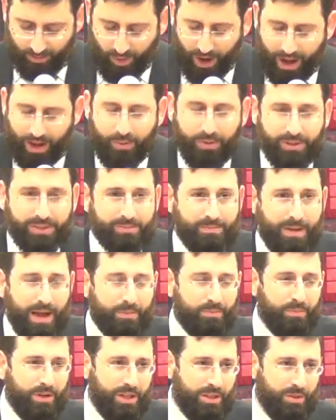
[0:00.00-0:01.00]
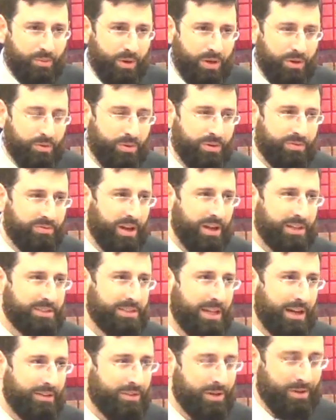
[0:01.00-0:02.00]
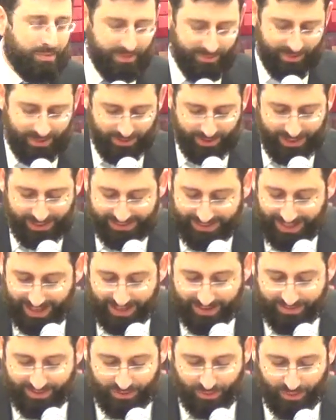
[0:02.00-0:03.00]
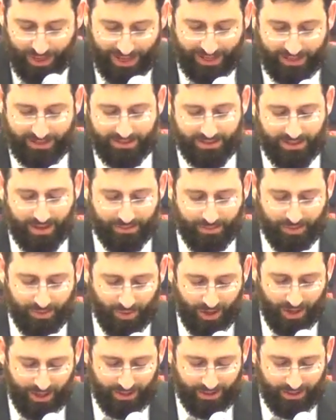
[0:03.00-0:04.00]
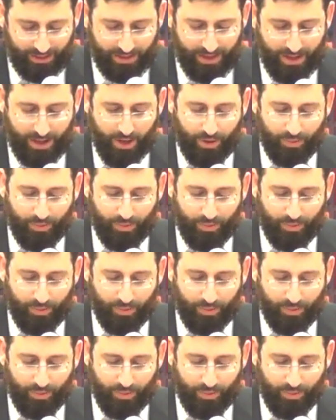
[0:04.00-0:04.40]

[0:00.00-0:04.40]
Why was Mamre the one who advised Avraham Avinu? He's not even ranked number one.